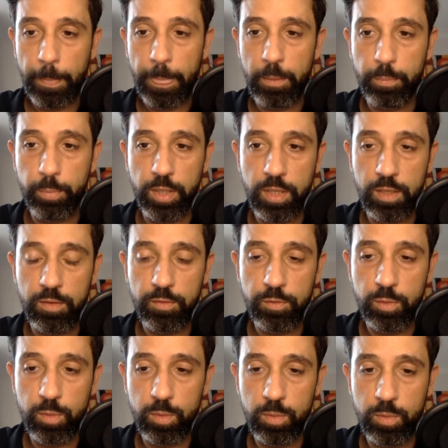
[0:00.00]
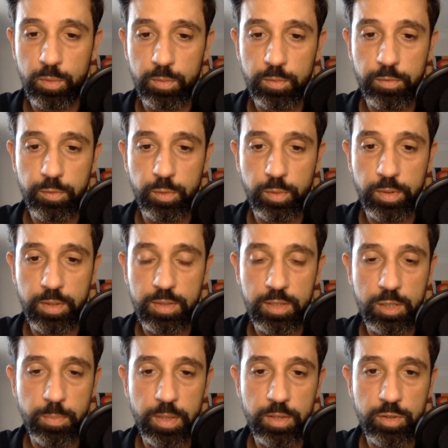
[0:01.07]
bring in for this
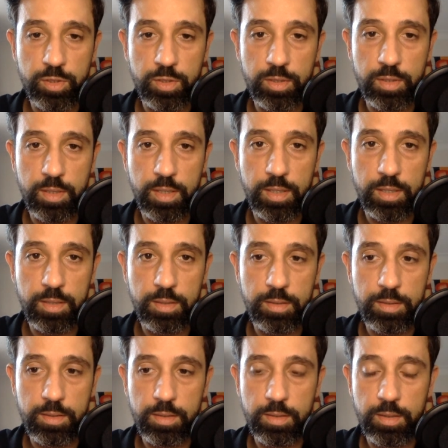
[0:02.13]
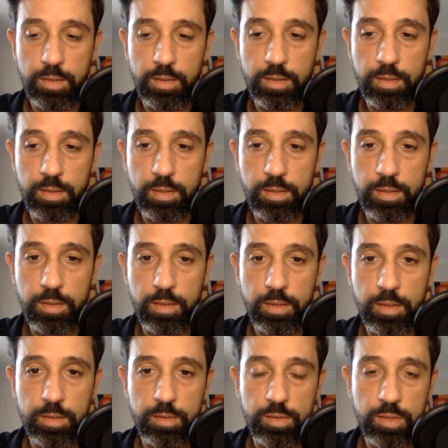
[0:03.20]
expansion and
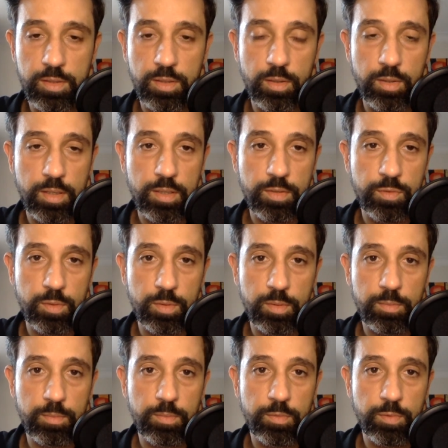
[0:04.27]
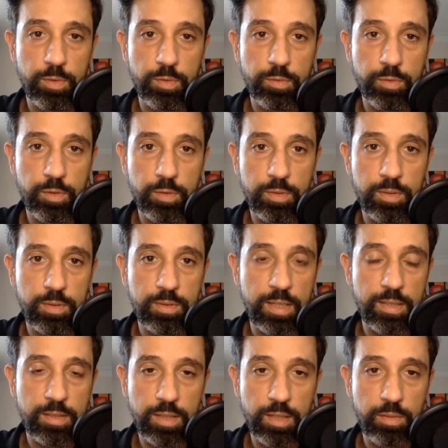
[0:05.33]
just, I guess, for
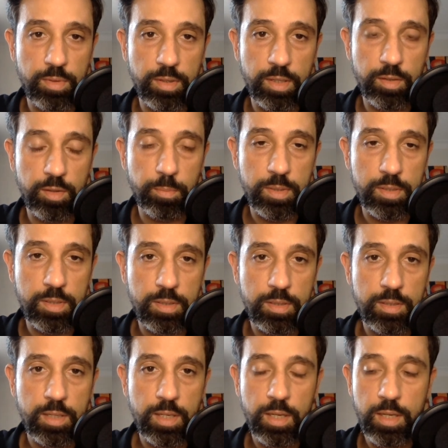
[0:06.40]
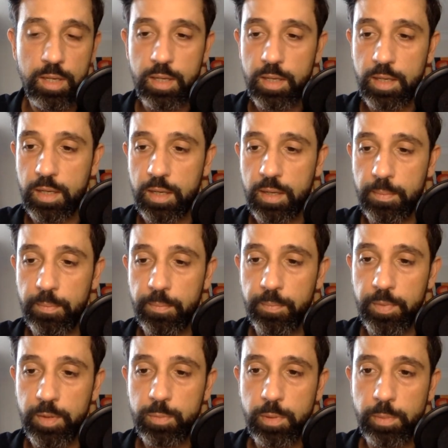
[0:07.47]
day-to-day running of the business.
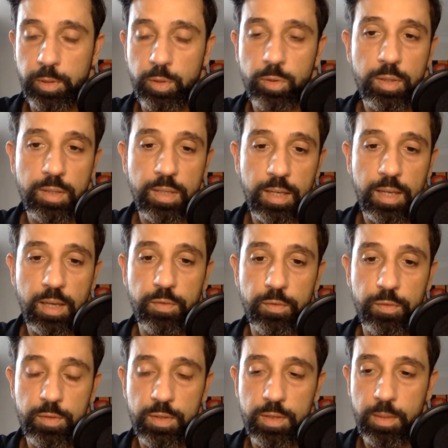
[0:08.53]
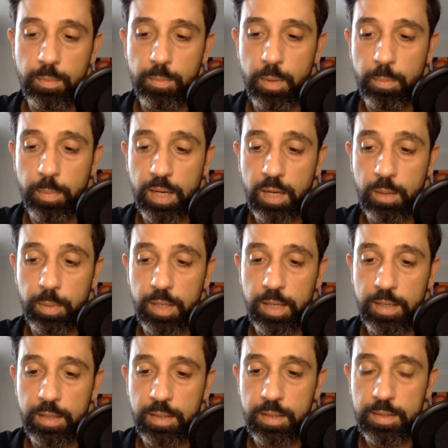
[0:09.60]
It's probably good that they have a backup
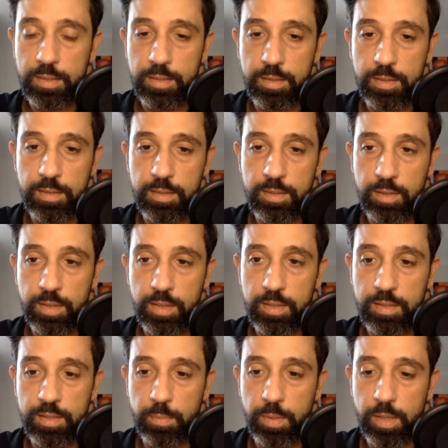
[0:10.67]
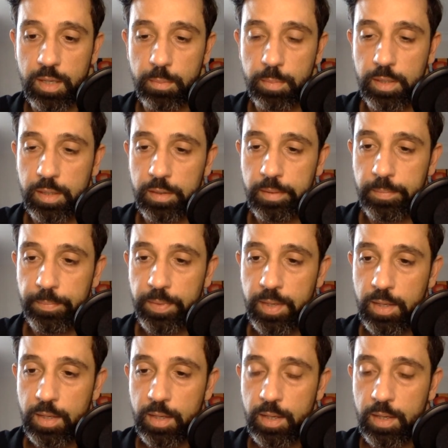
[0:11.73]
plan, and this is, I guess, their backup plan.
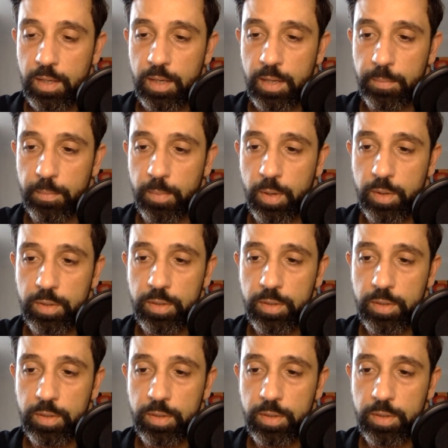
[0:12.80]
My only